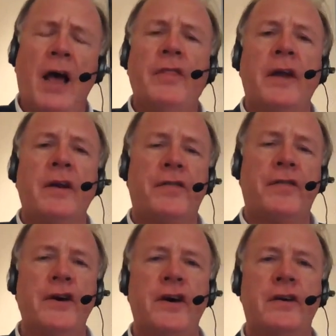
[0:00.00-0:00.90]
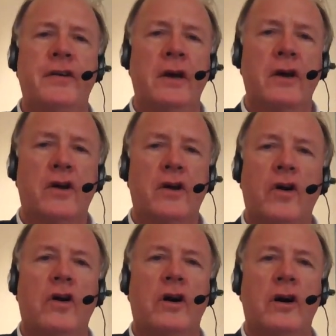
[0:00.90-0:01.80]
And then a third
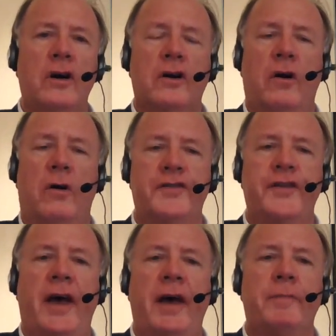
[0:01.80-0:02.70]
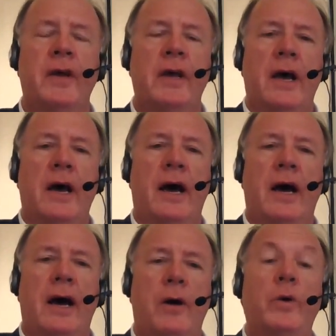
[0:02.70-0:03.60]
core concept,
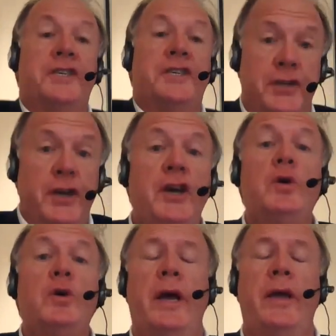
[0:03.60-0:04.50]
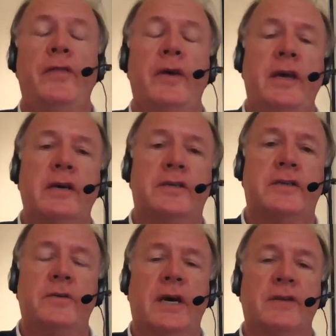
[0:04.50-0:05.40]
which is new in the year
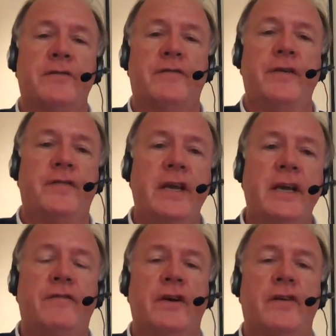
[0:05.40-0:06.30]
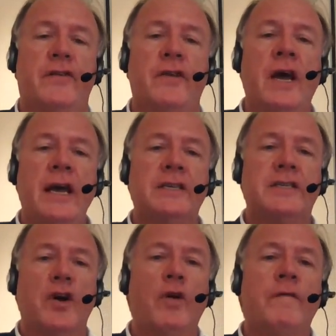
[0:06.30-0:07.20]
2015 version,
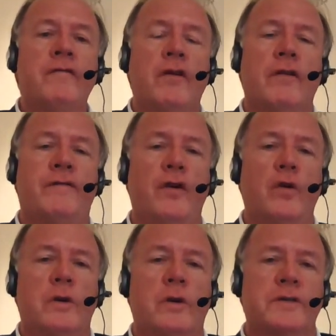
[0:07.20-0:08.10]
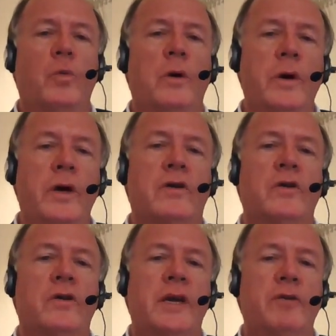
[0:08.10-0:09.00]
is an overall focus on what we're
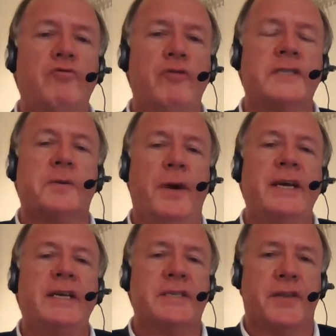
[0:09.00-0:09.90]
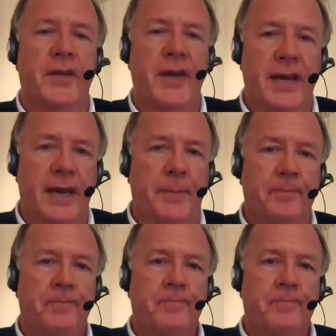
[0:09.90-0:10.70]
calling risk-based thinking,